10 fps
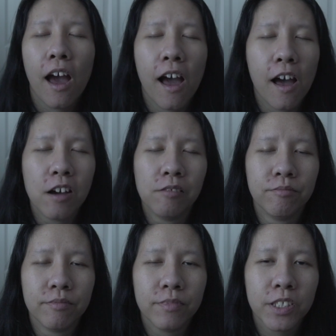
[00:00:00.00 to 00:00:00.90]

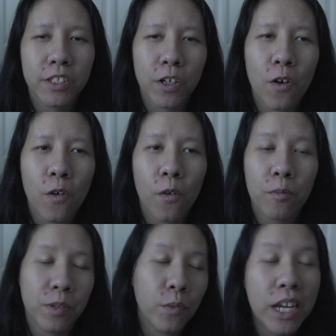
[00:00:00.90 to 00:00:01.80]
So
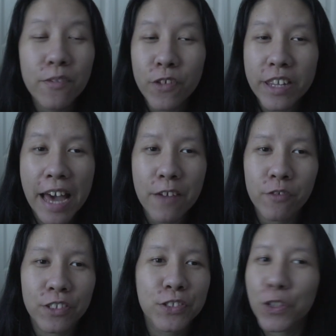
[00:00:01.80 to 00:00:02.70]
I've been waiting for that
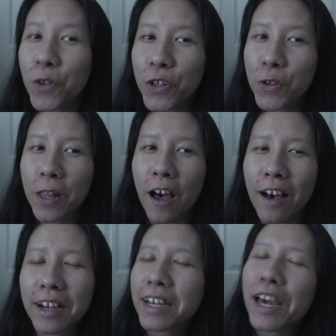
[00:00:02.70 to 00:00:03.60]
for so, so
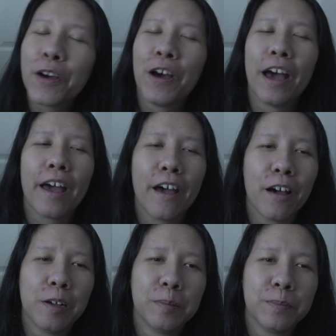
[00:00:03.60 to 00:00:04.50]
long.
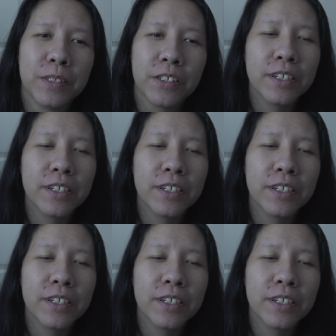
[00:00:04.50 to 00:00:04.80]
I